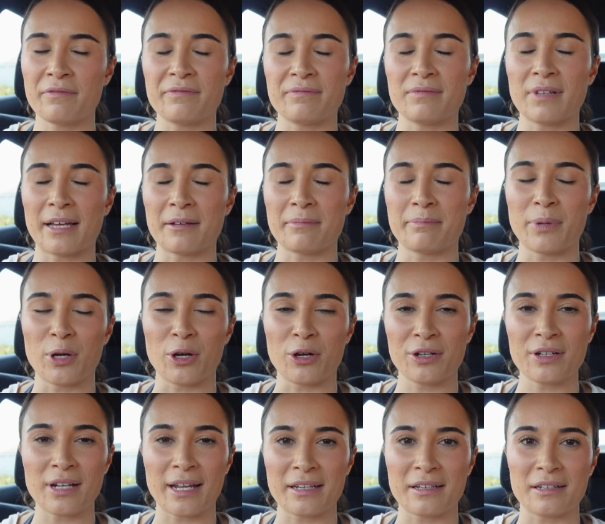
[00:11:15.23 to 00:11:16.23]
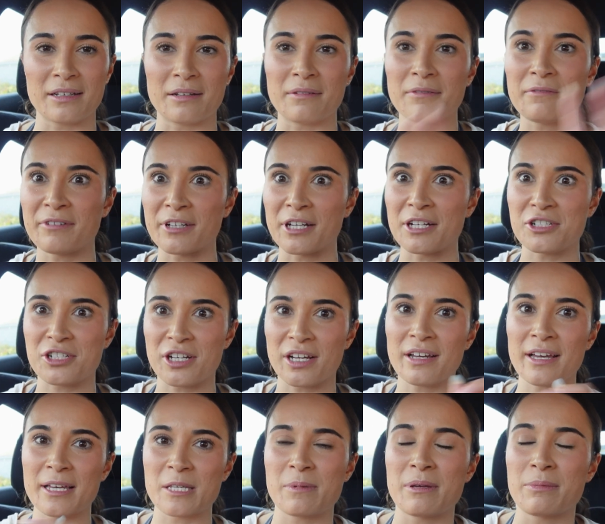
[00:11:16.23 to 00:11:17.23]
like burn, like a finisher
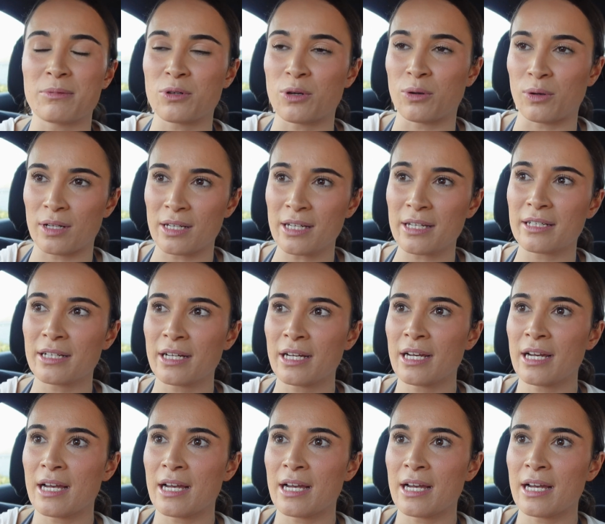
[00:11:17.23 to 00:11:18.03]
as people call it.